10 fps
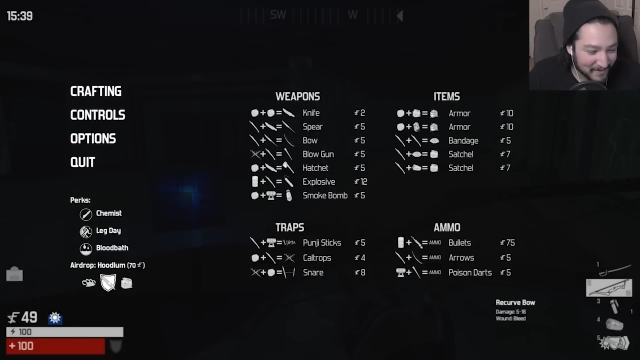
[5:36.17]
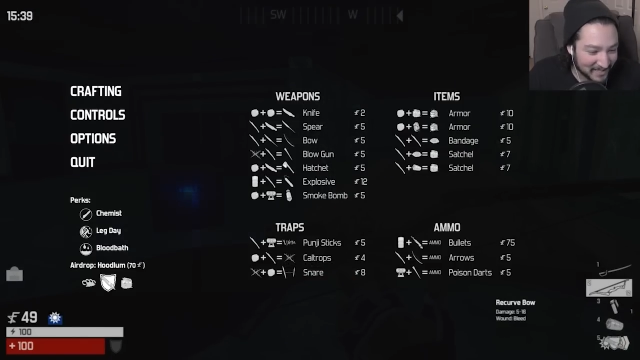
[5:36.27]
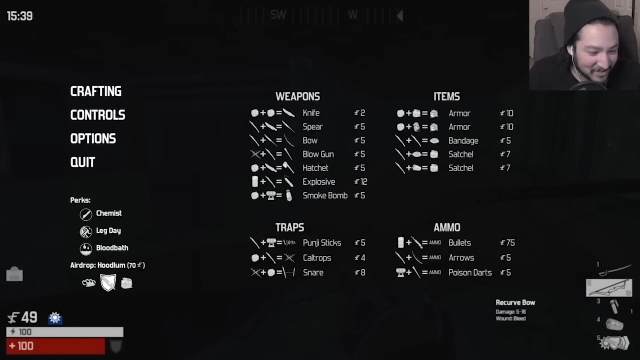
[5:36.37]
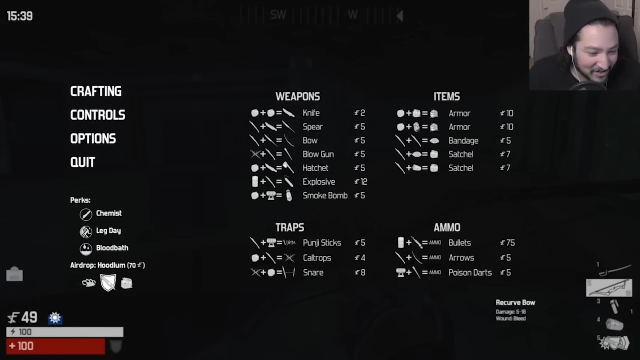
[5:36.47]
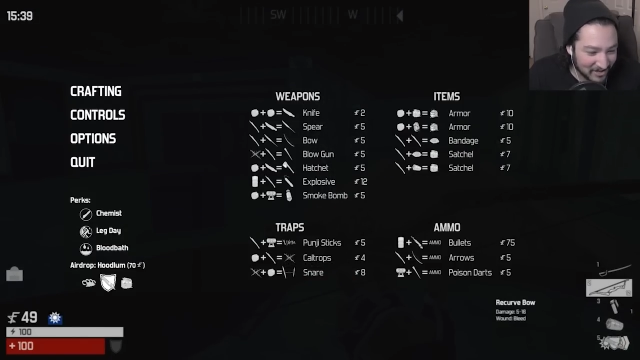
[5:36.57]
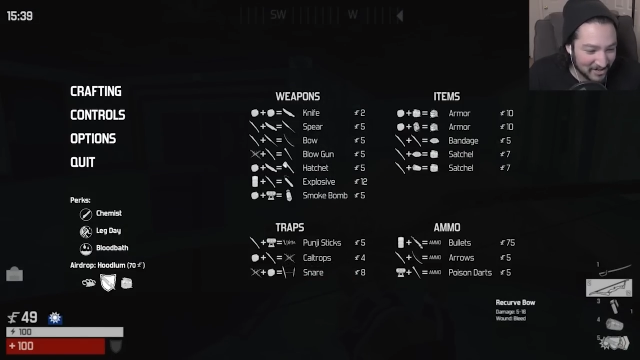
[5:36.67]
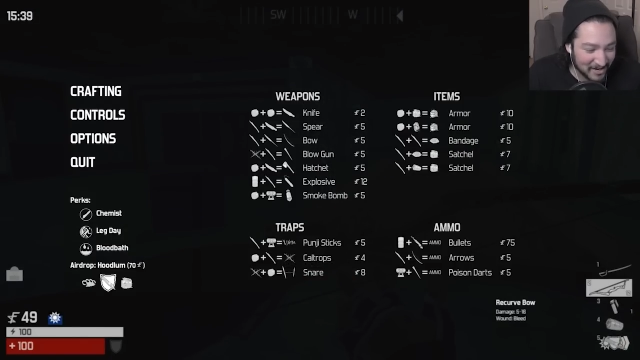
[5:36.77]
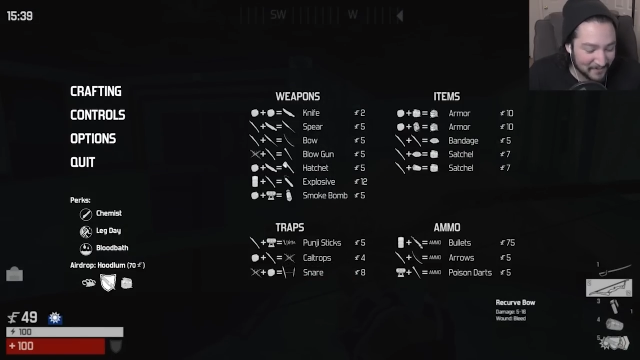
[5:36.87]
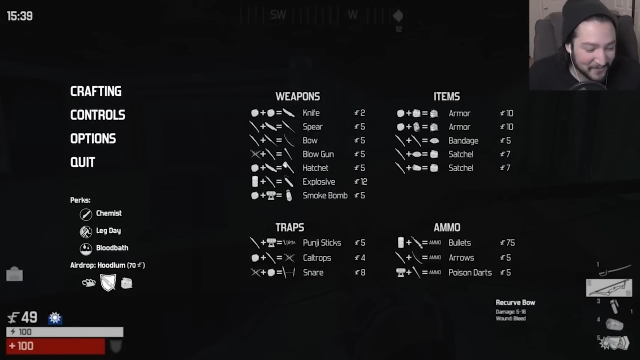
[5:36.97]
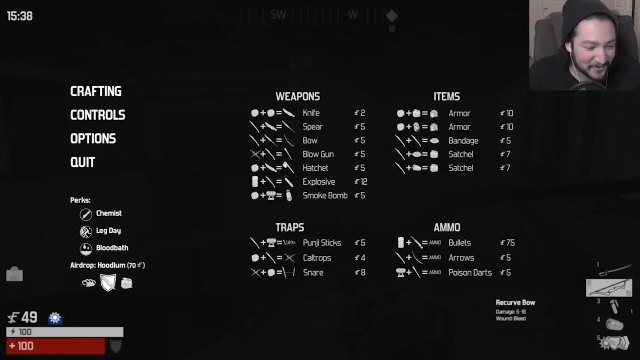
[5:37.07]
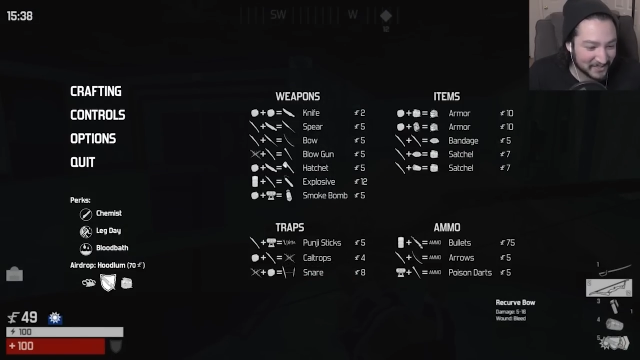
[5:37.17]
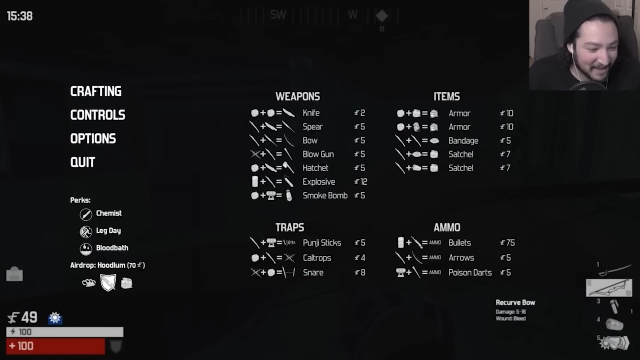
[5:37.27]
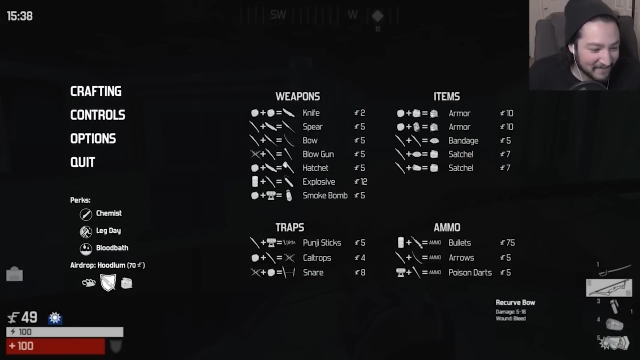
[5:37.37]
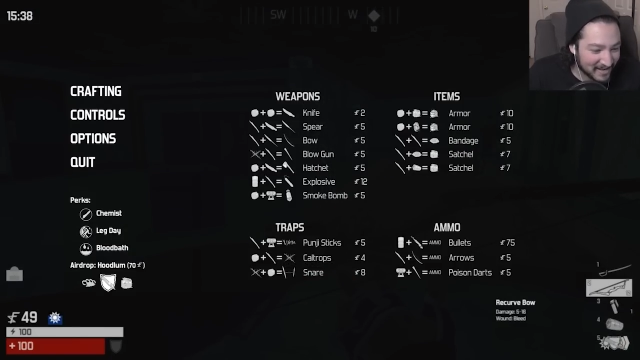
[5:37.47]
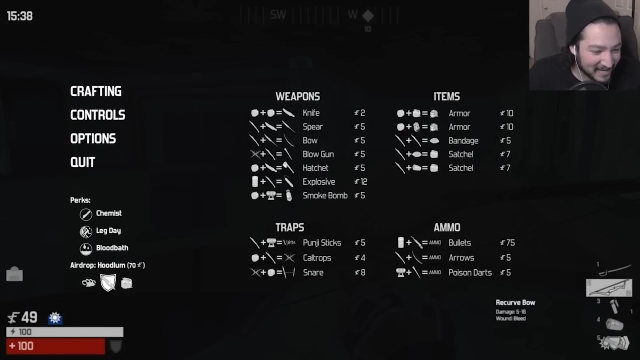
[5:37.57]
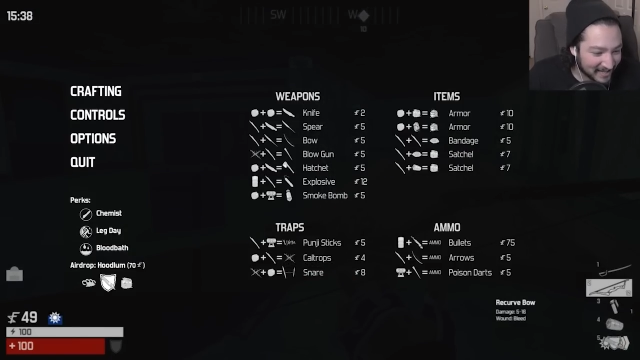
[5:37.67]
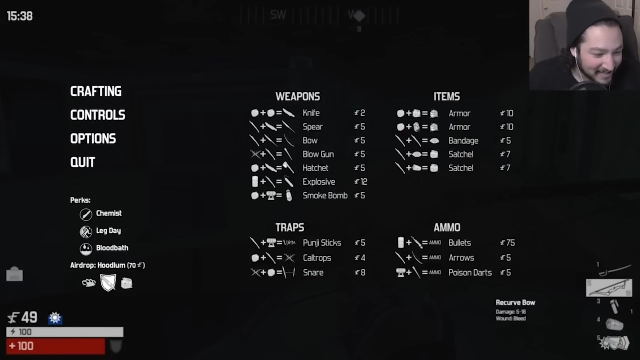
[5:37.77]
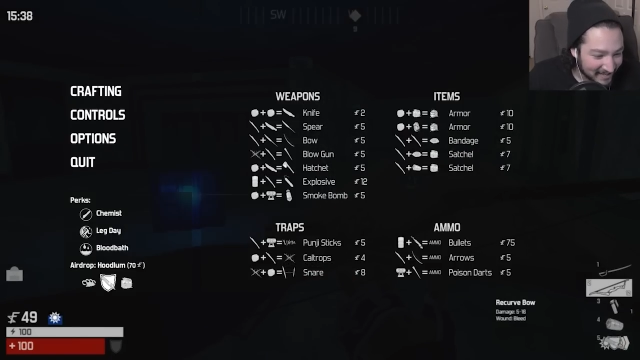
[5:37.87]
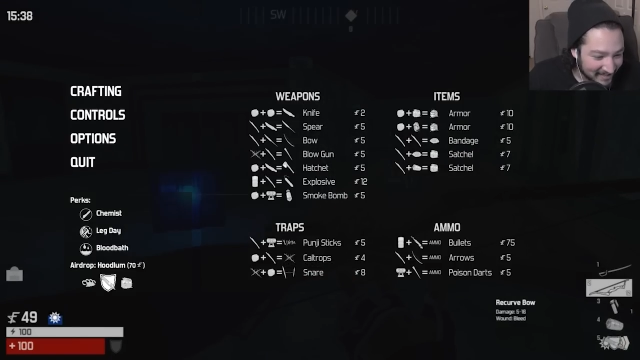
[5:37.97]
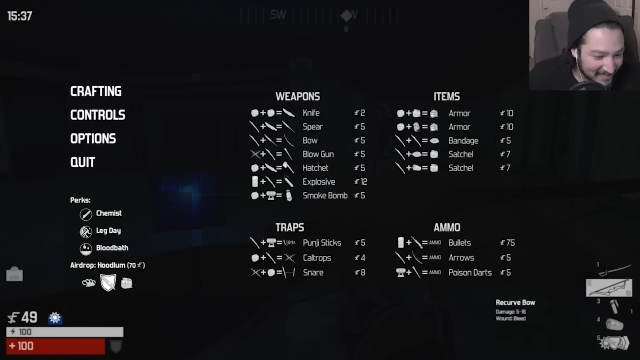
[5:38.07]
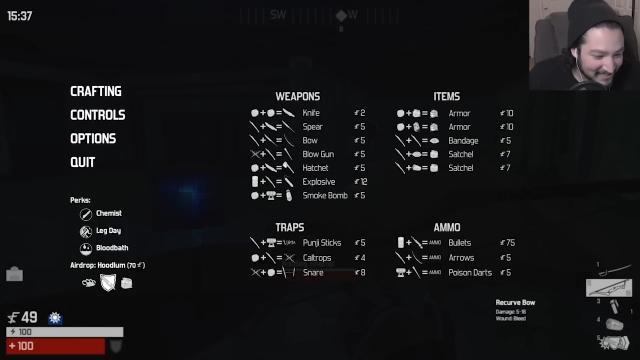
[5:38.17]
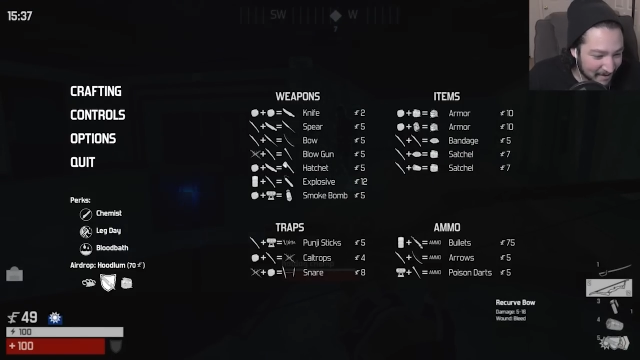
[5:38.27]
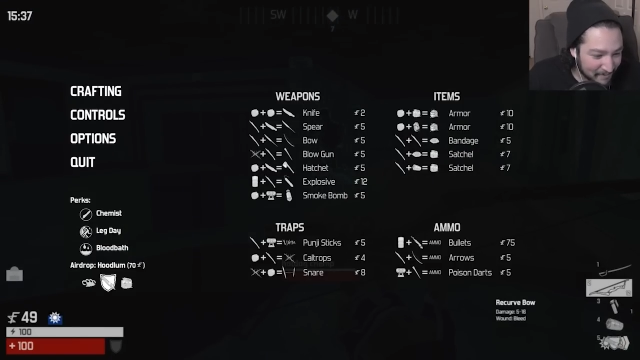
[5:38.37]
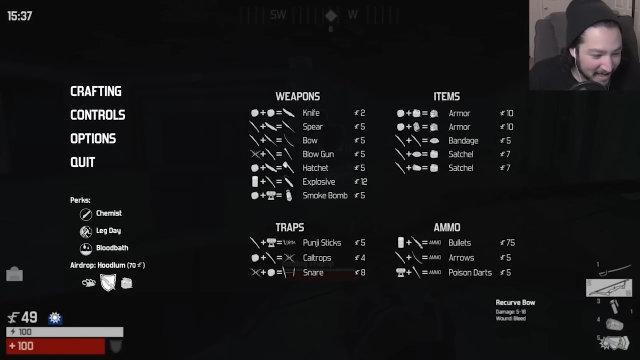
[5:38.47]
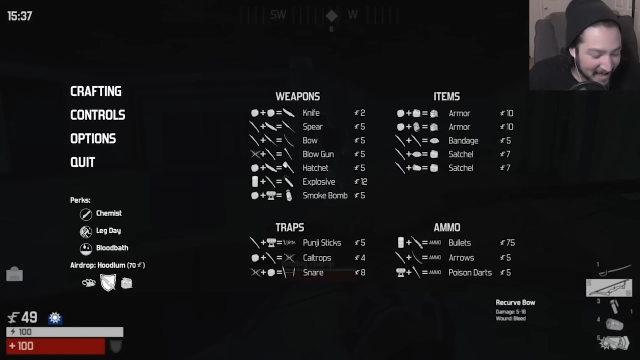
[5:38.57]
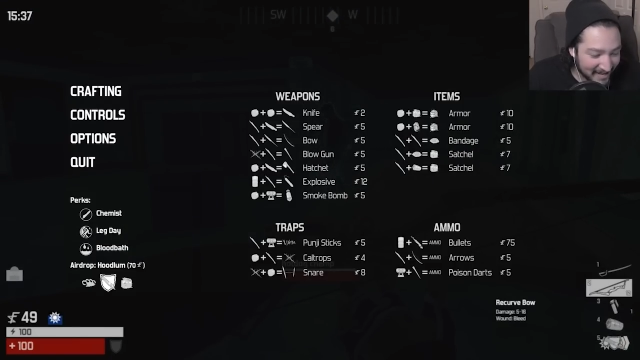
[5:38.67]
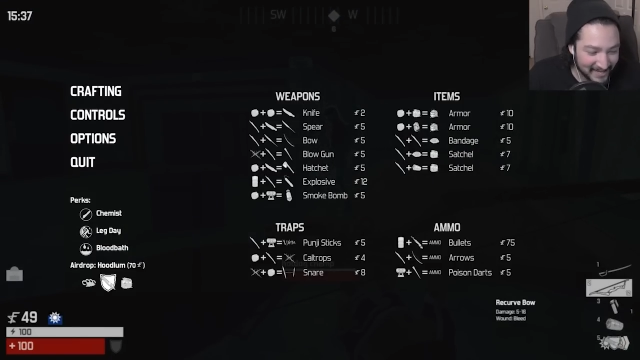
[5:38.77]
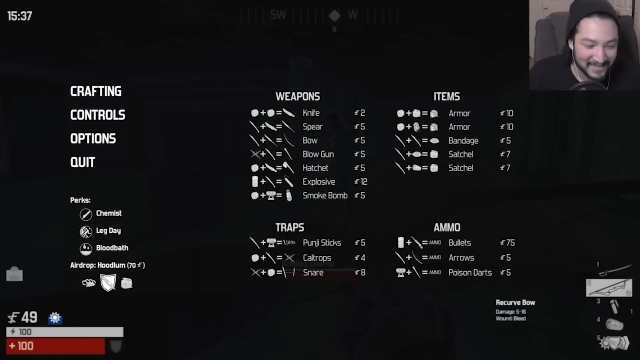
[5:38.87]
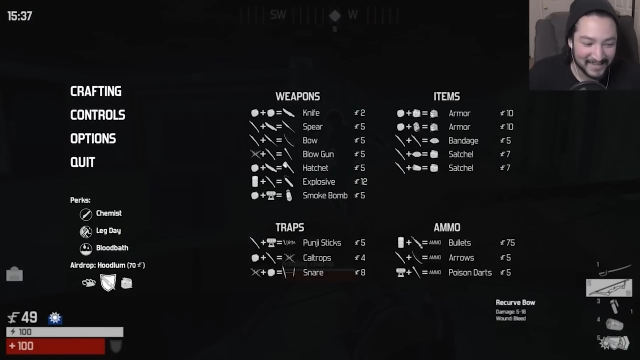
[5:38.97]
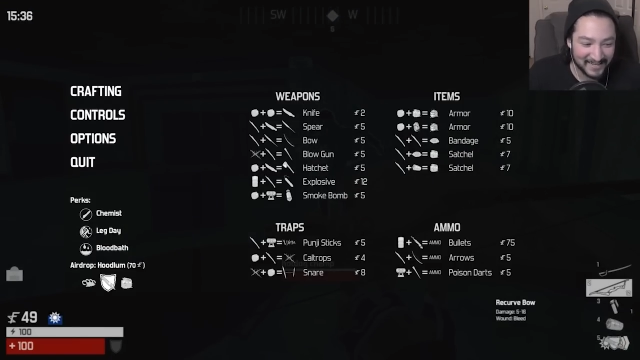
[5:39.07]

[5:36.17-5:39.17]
Mine's called hoodlum for 70. That's not bad.